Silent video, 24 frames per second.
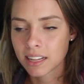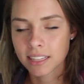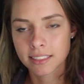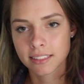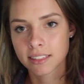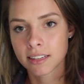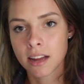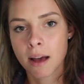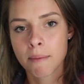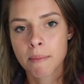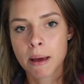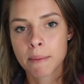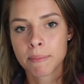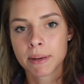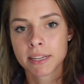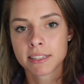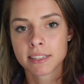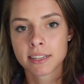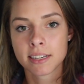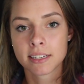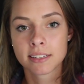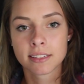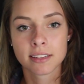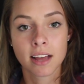It's not my
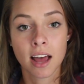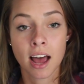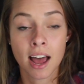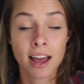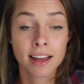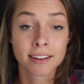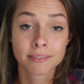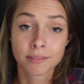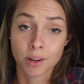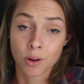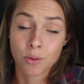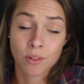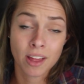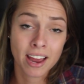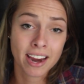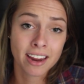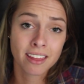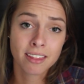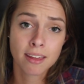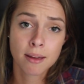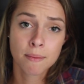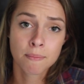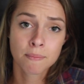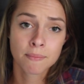business. I don't
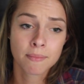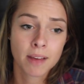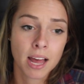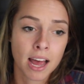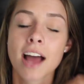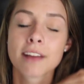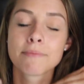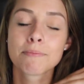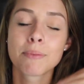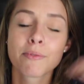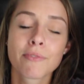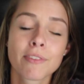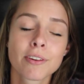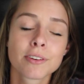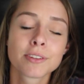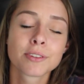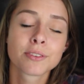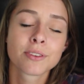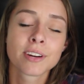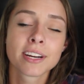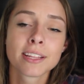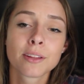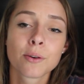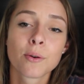like them. I prefer
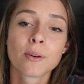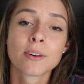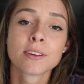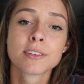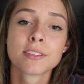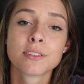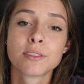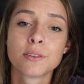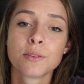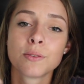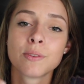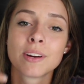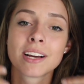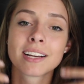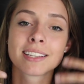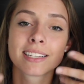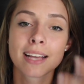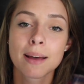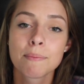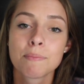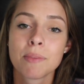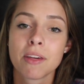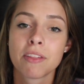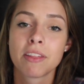to train the horse to
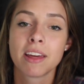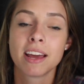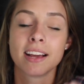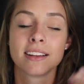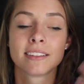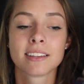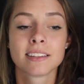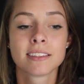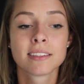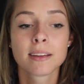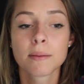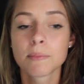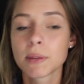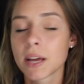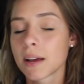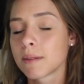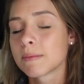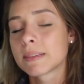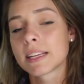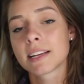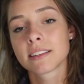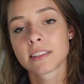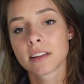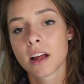accept the things, and
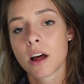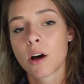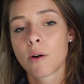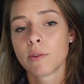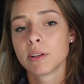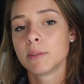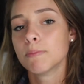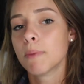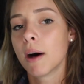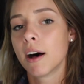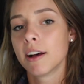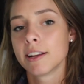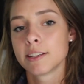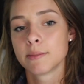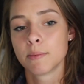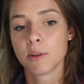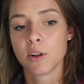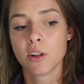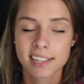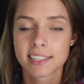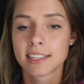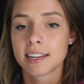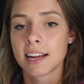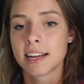sometimes that's not always
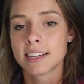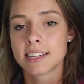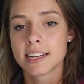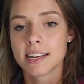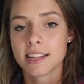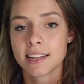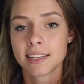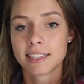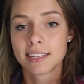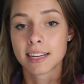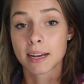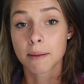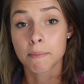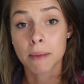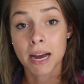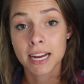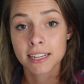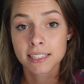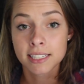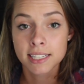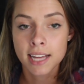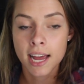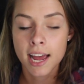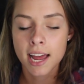possible. That's an idealistic
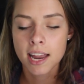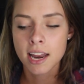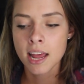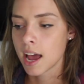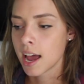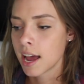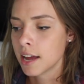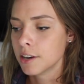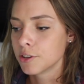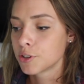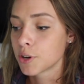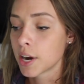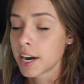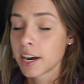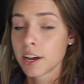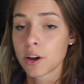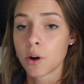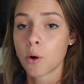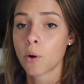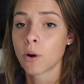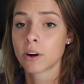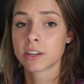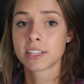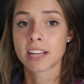mindset, and
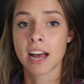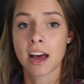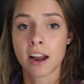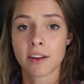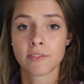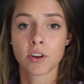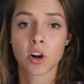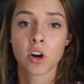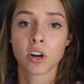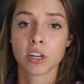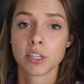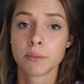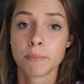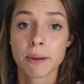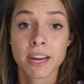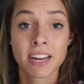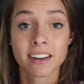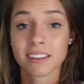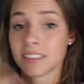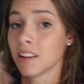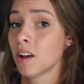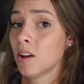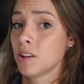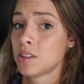training a horse out of a harsh
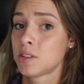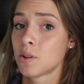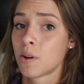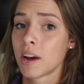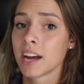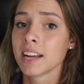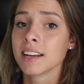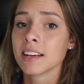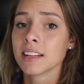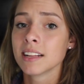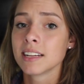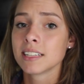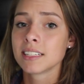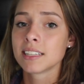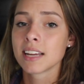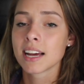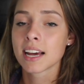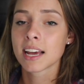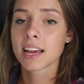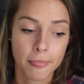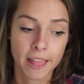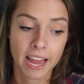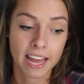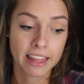bit is also
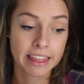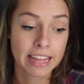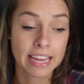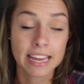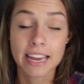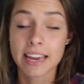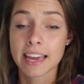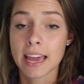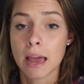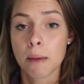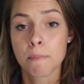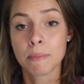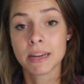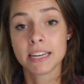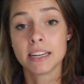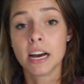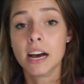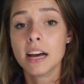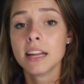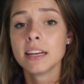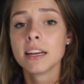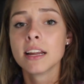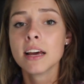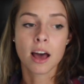idealistic. I think it can be
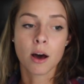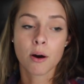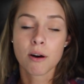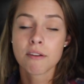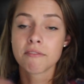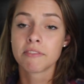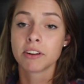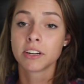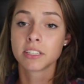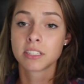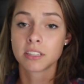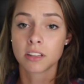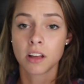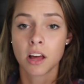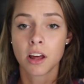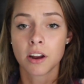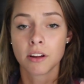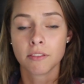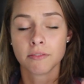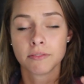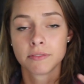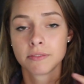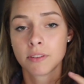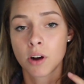done. However, it's a
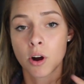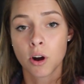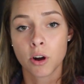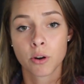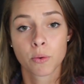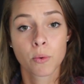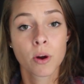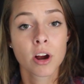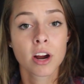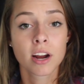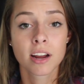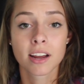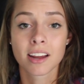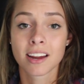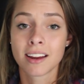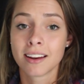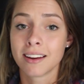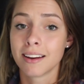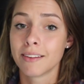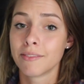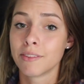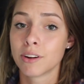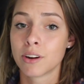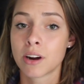lot of hard work,
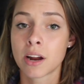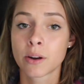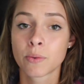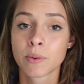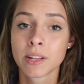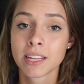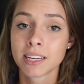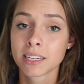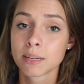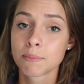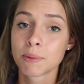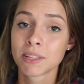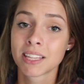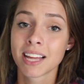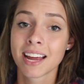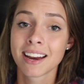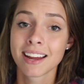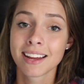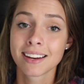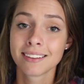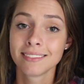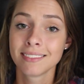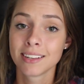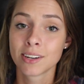and if you're not willing to put
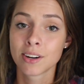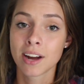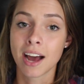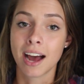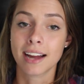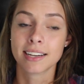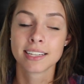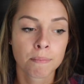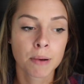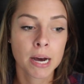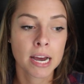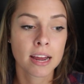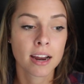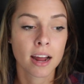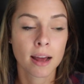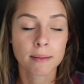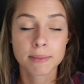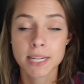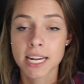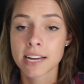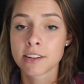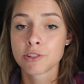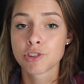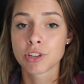that in, you're not. But
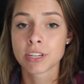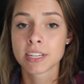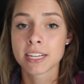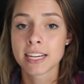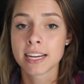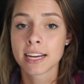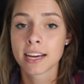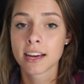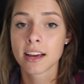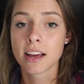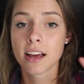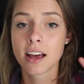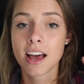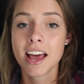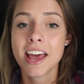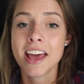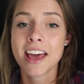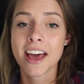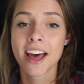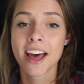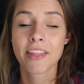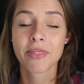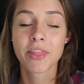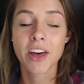I'm tangenting.
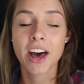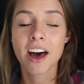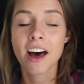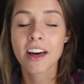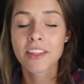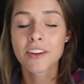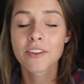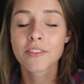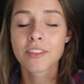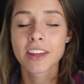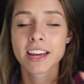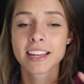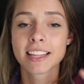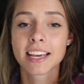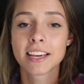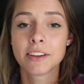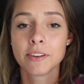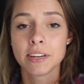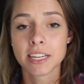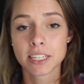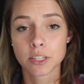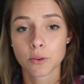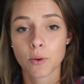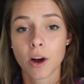The other thing that
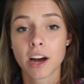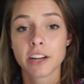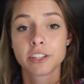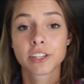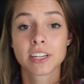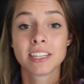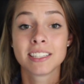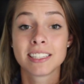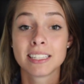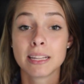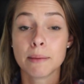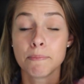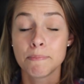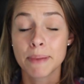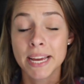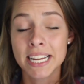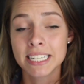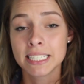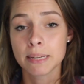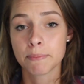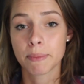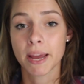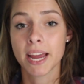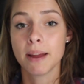you need to watch is The
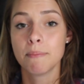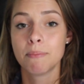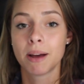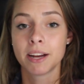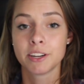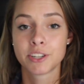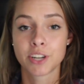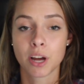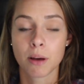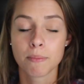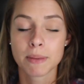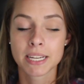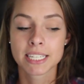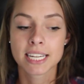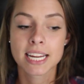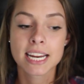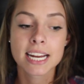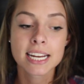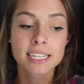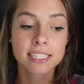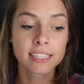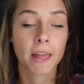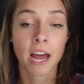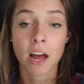Bit Debate by Shelby
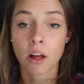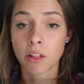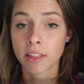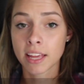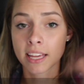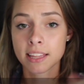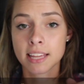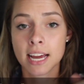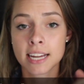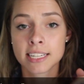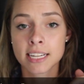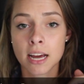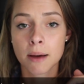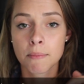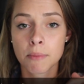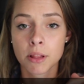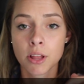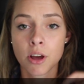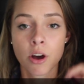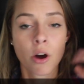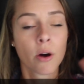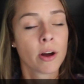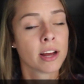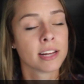Dennis. I'll link that down
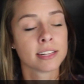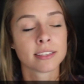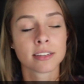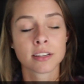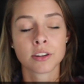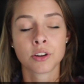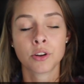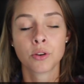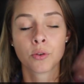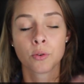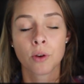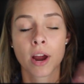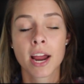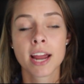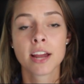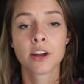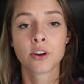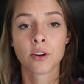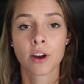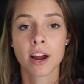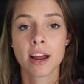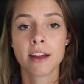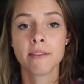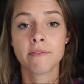below. It's a
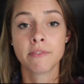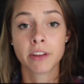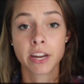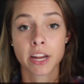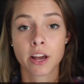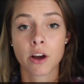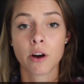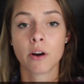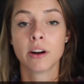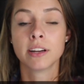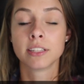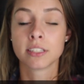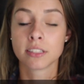great, great video.